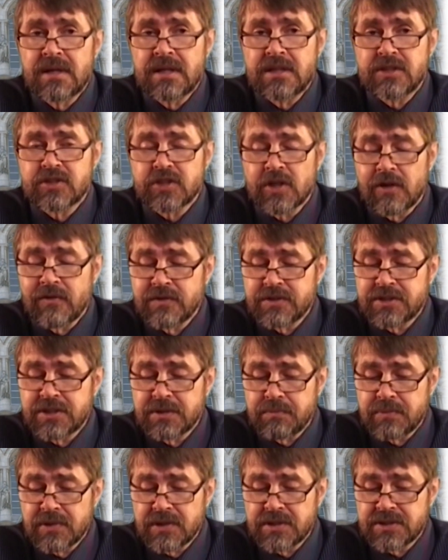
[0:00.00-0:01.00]

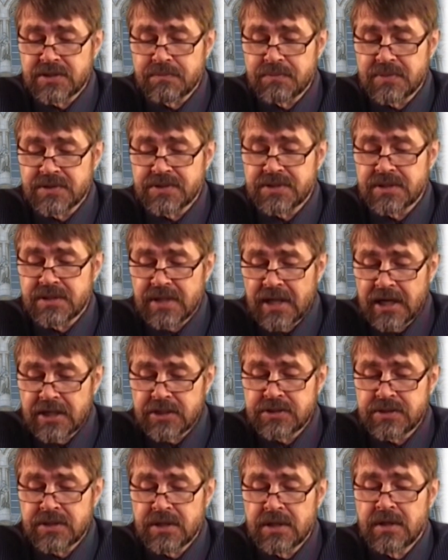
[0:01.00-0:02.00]
insolvency principles in
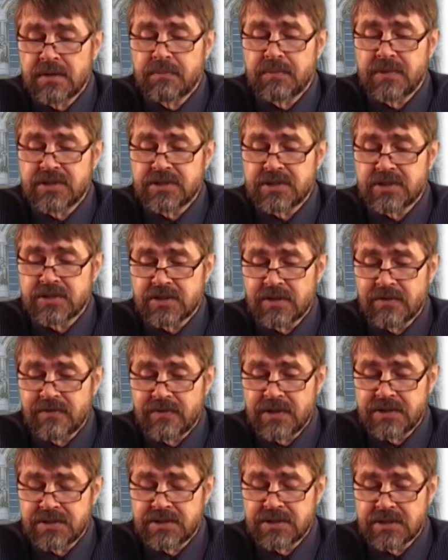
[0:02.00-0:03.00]
those pieces
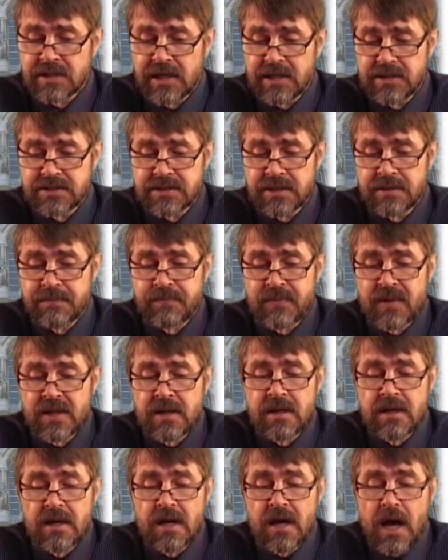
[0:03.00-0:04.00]
of legislation.
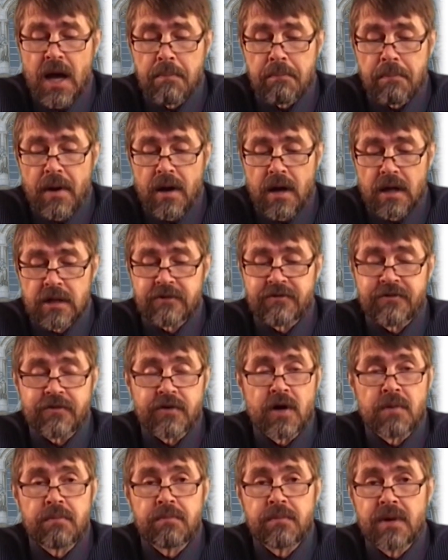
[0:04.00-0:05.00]
Apart
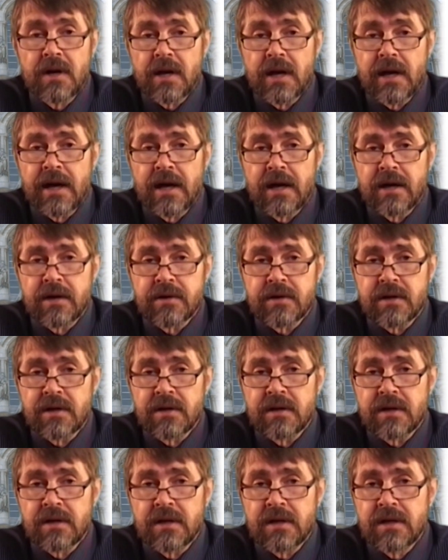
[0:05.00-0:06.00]
from
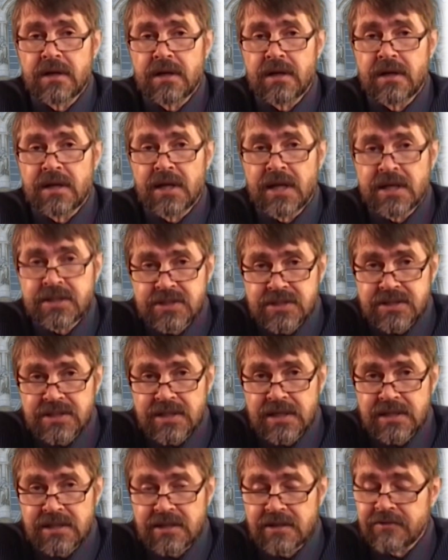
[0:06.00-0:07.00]
our
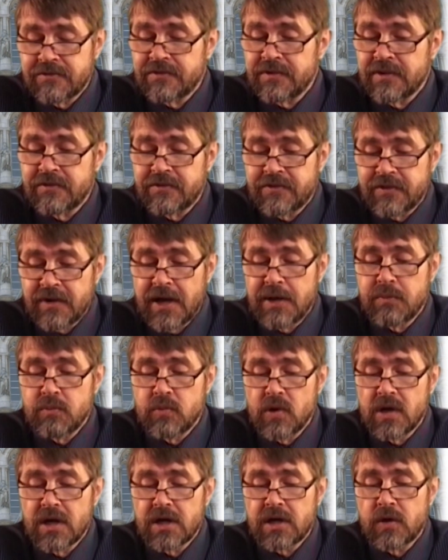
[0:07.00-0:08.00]
legislative
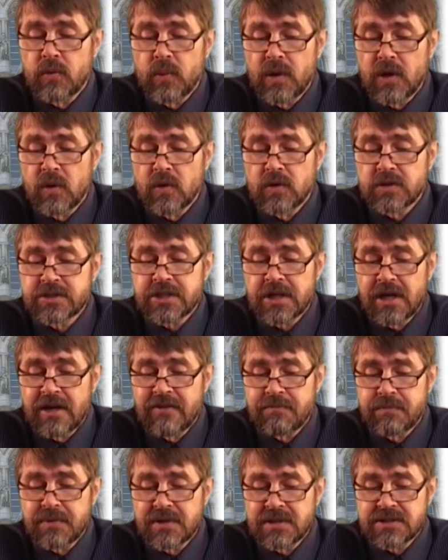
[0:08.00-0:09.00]
framework, we also
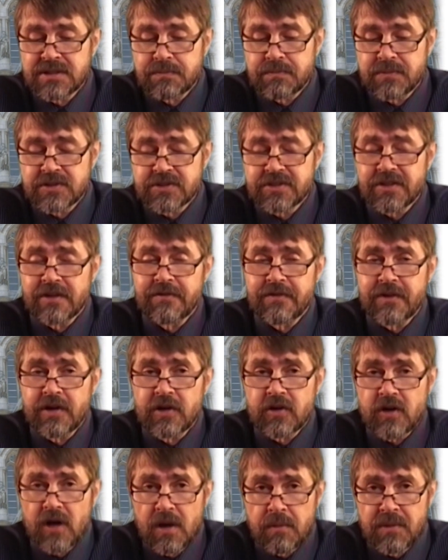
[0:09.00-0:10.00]
have principles of
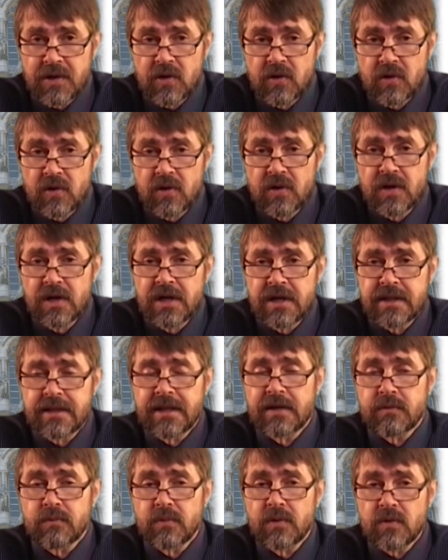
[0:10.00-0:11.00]
our common law
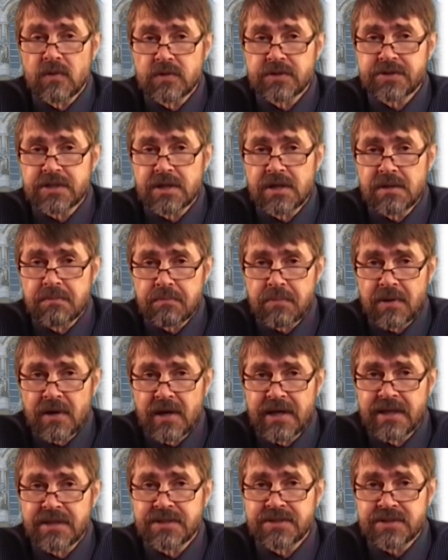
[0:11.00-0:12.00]
that will also
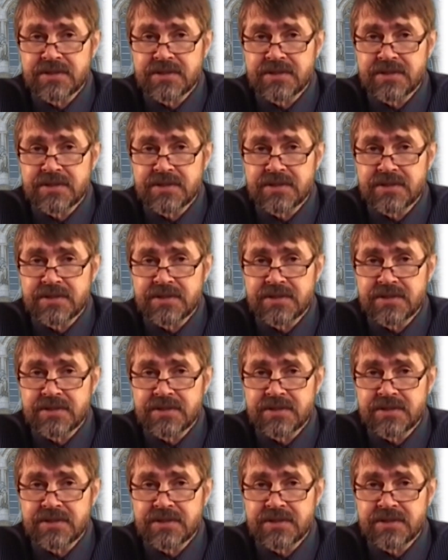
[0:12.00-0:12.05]
apply in